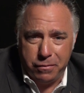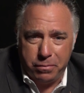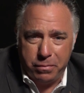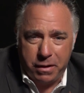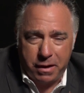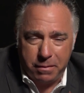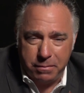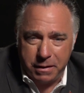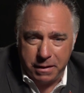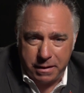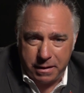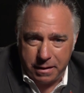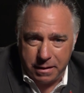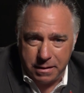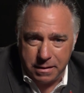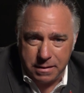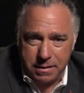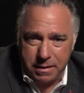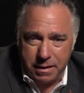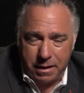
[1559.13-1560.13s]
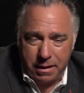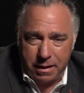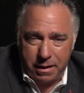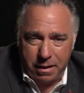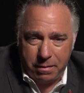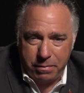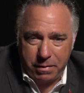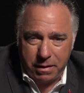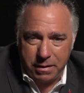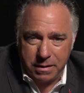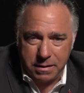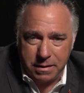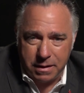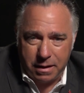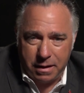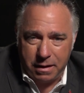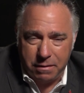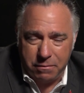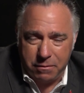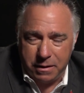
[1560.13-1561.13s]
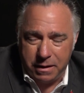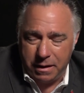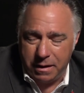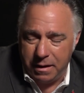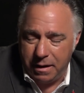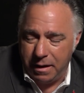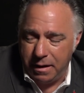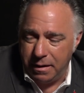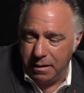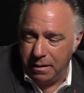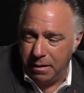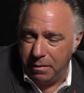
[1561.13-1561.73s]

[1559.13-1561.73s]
Republicans headed up by this Conway guy.